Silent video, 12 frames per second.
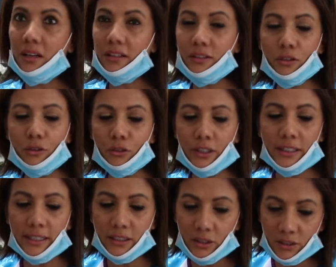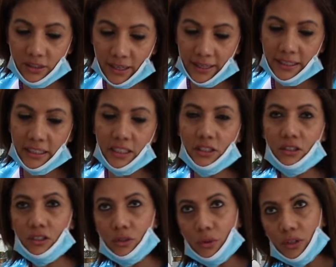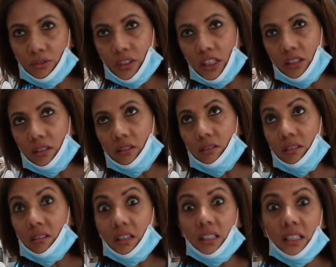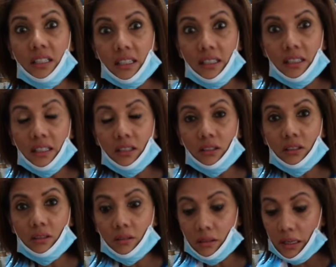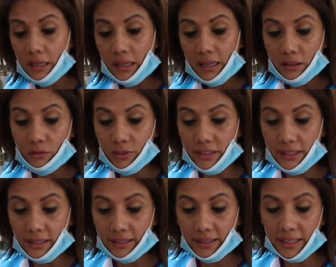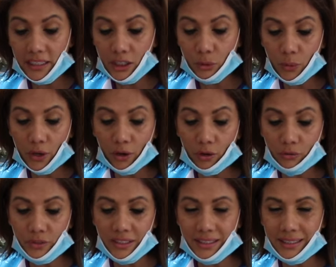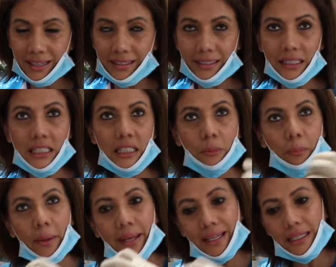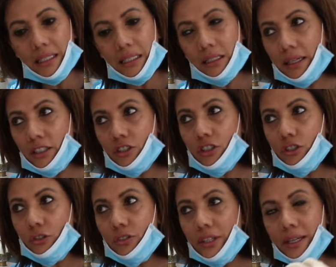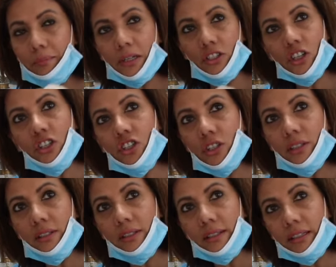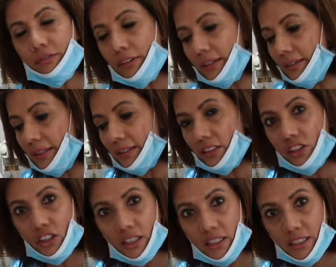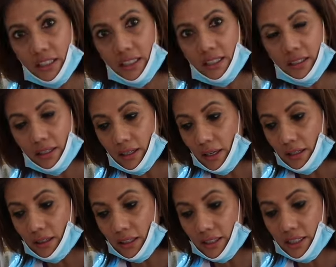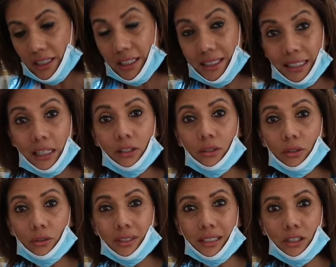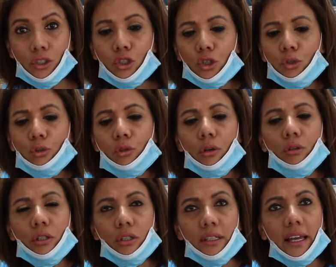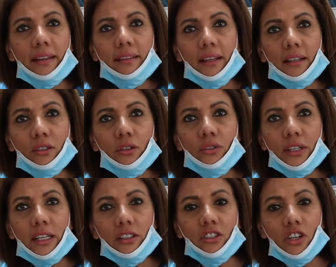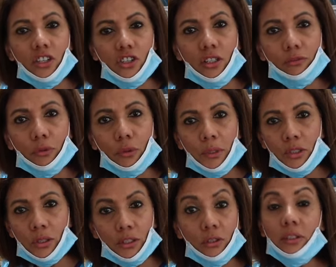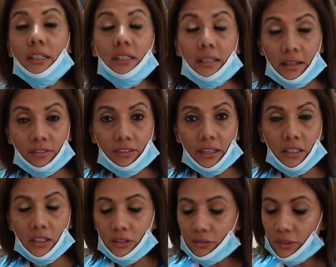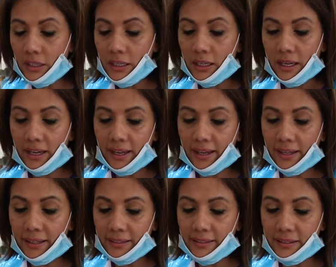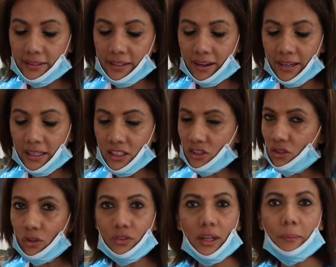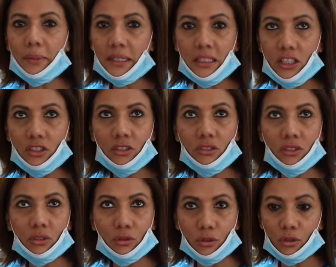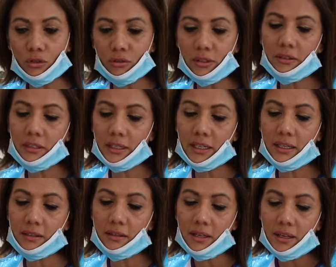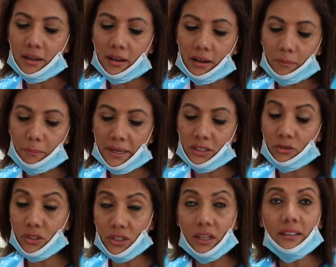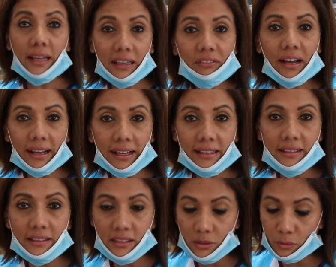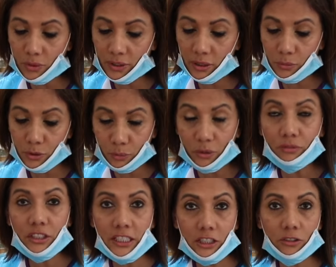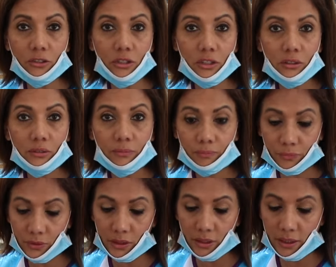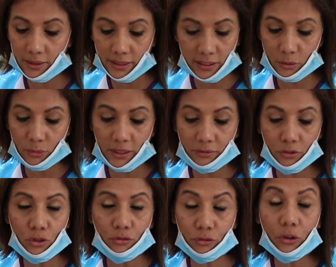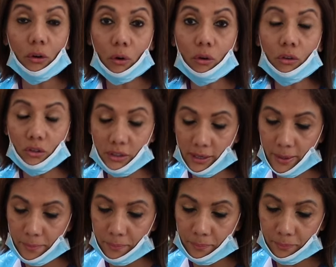You know, you can get 9 needles, 12 needles, 36 needles. The reason I like 12 is that I need space actually to create my junctions and I find that the 36 36 needles is too close together to create the junctions me so I don't think it's that effective and 9 is not that many needles so you the best result I've had is working with 12 needles okay and that's the one I've used for a long long time